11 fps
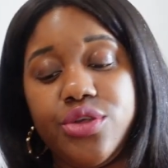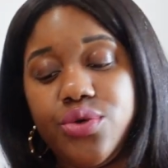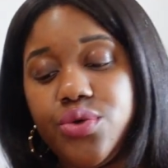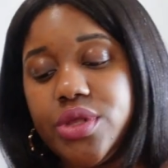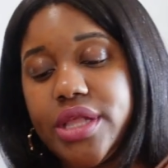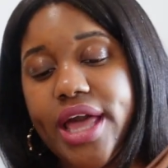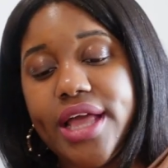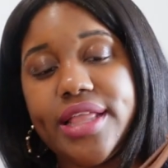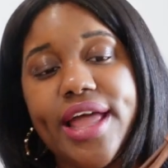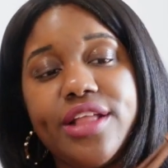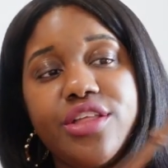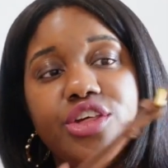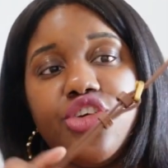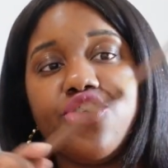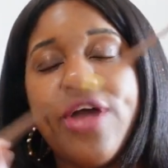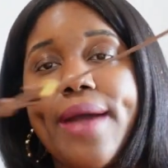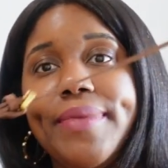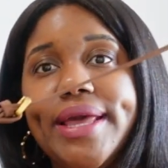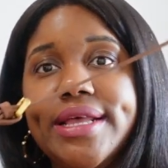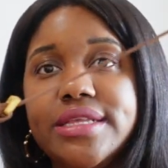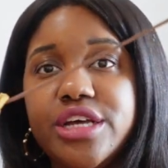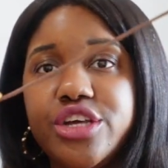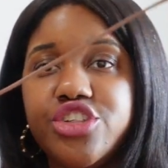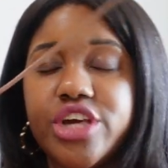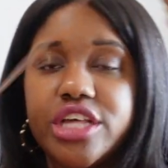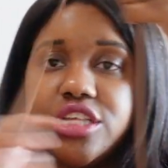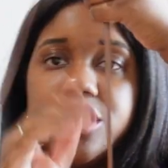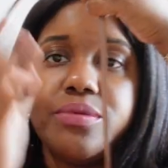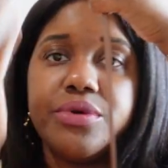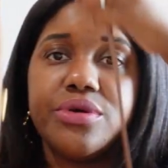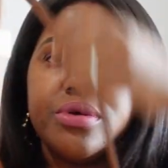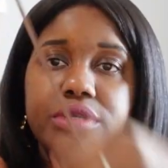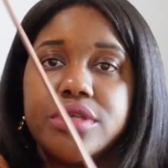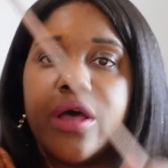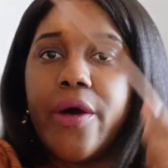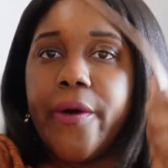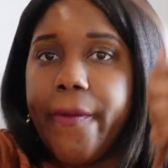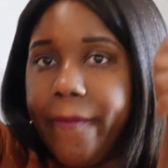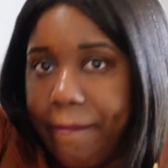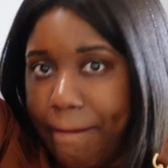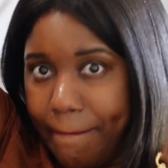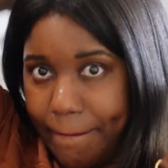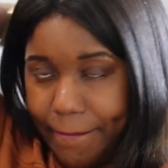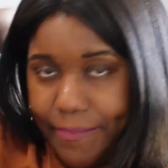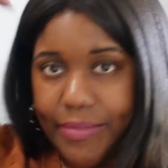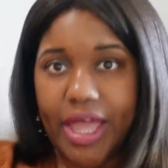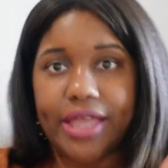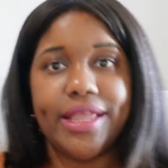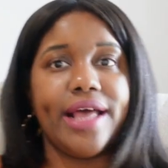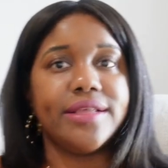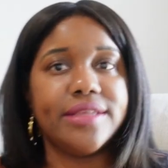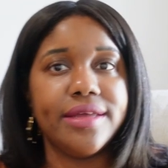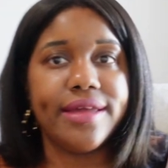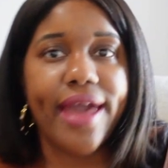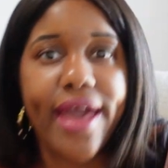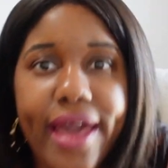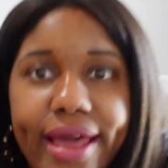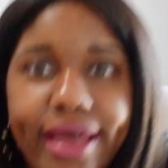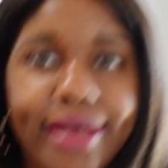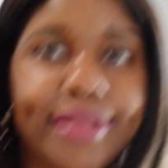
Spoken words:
do like that the strap is adjustable, so that's a yay.